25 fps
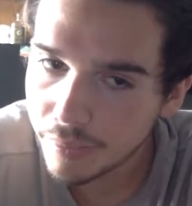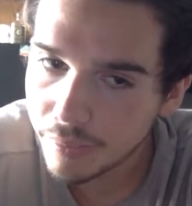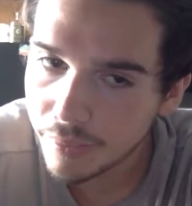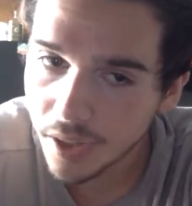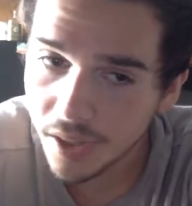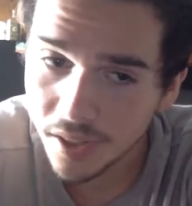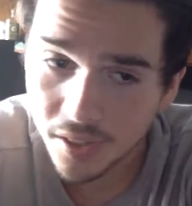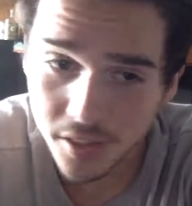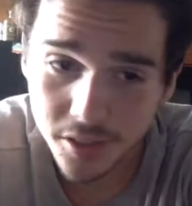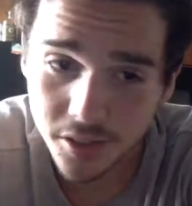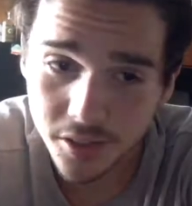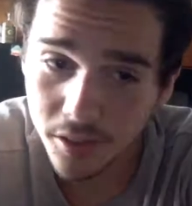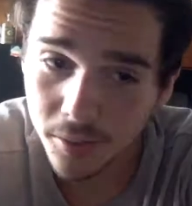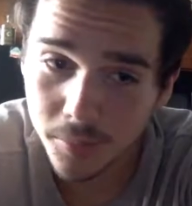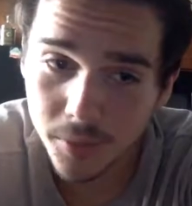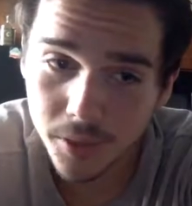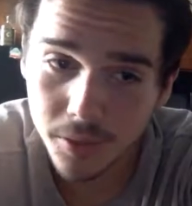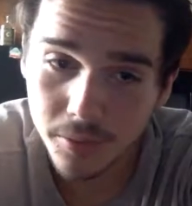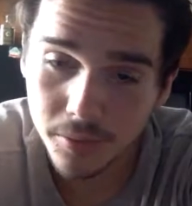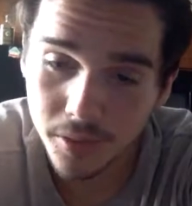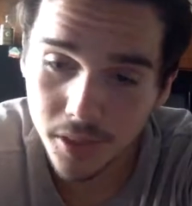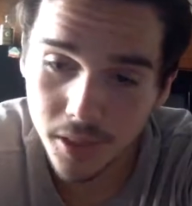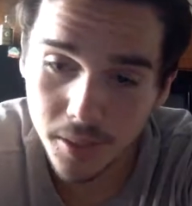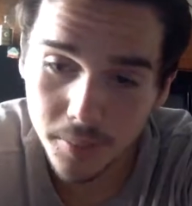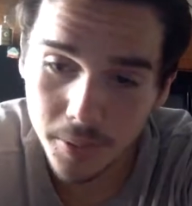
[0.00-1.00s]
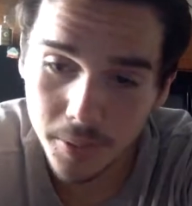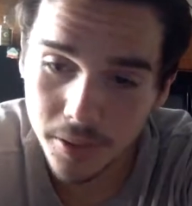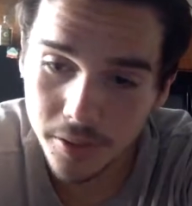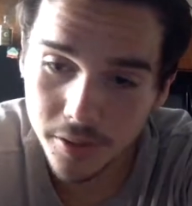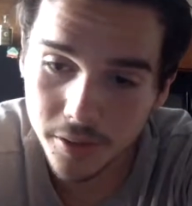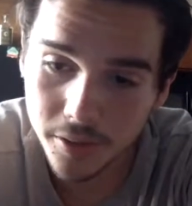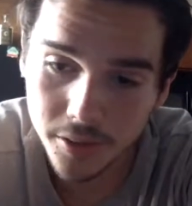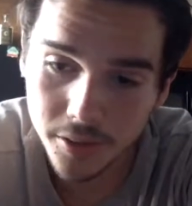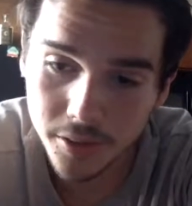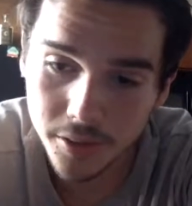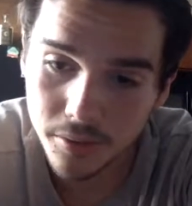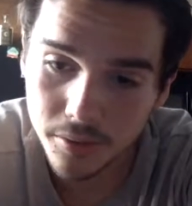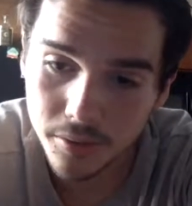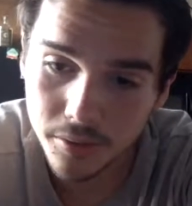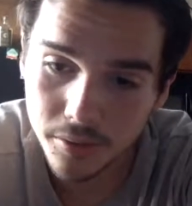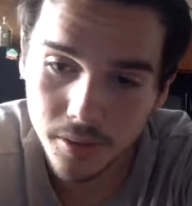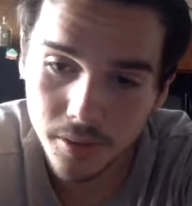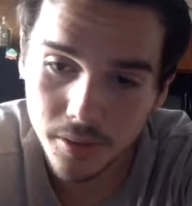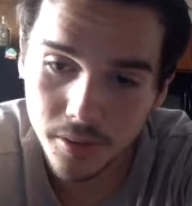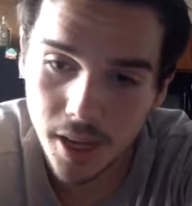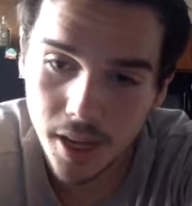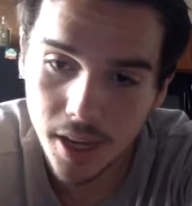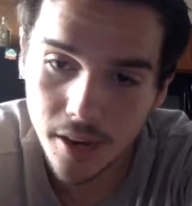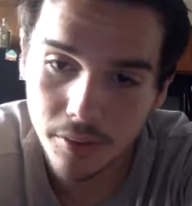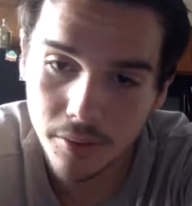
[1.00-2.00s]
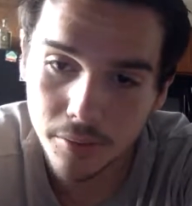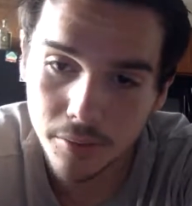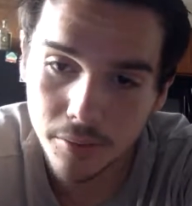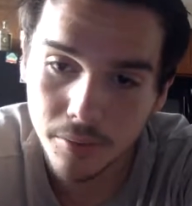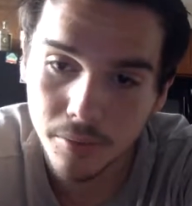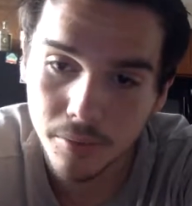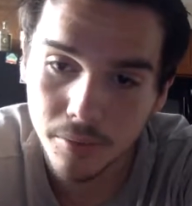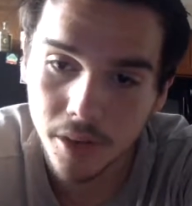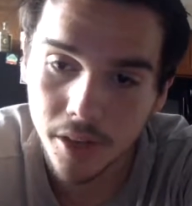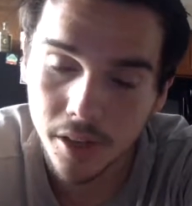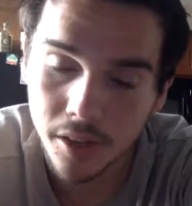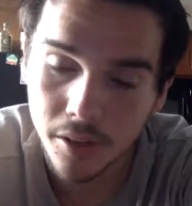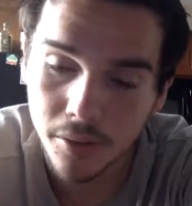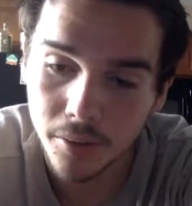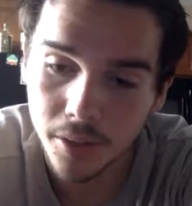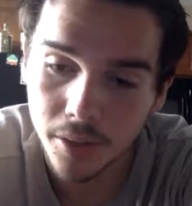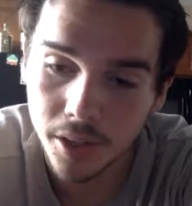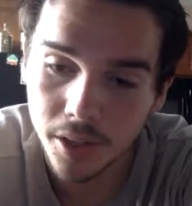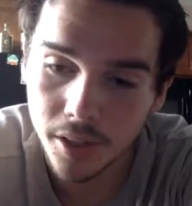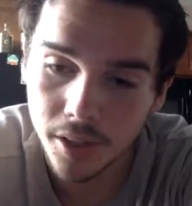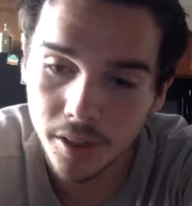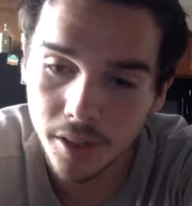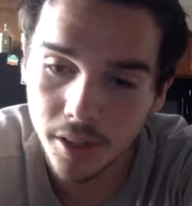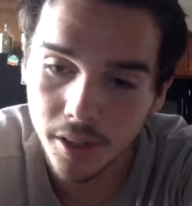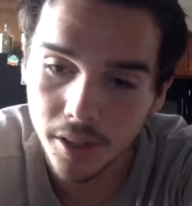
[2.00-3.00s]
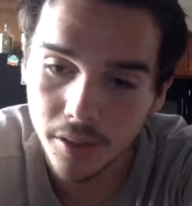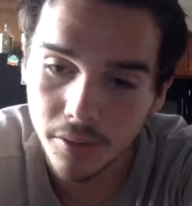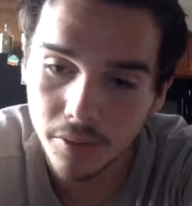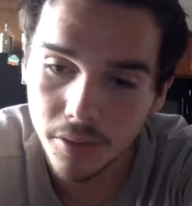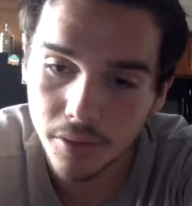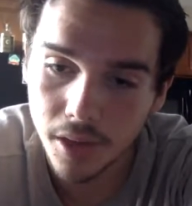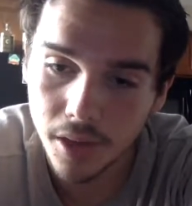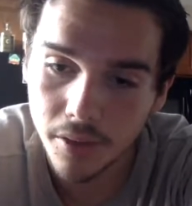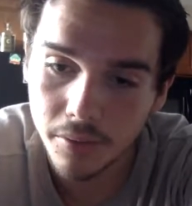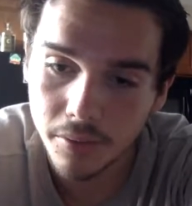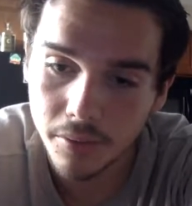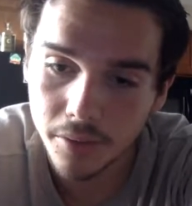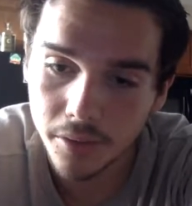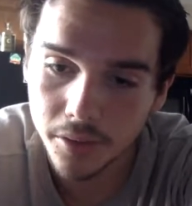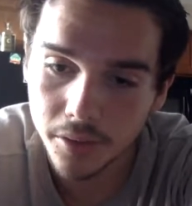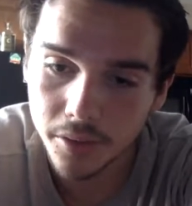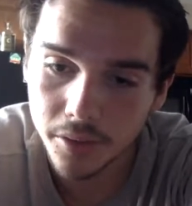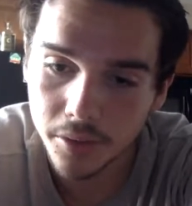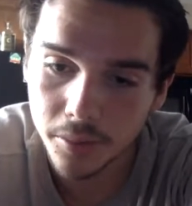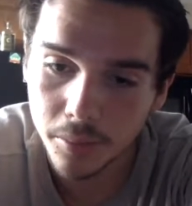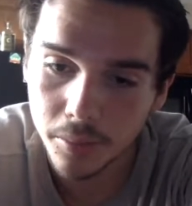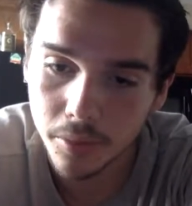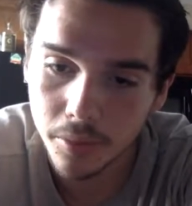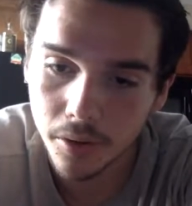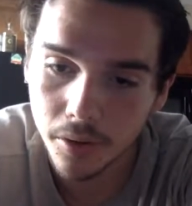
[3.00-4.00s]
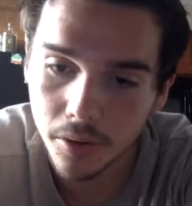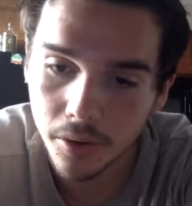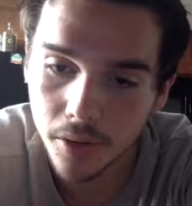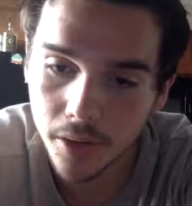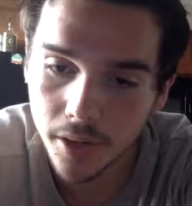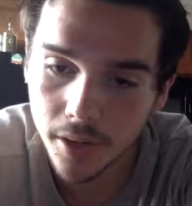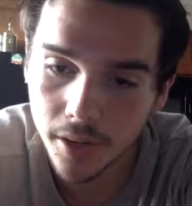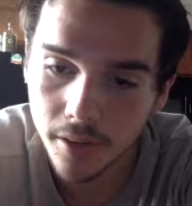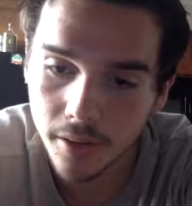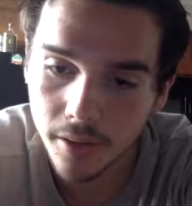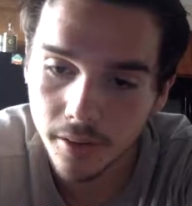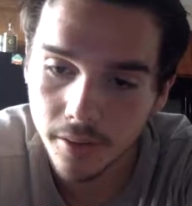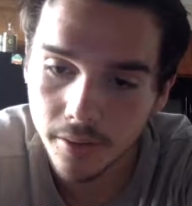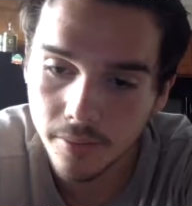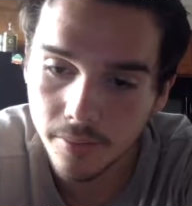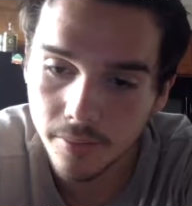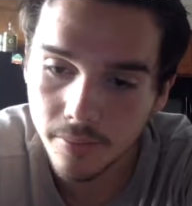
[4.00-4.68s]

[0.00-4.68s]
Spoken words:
In terms of limiters, dude, I really, really like FabFilter Pro L.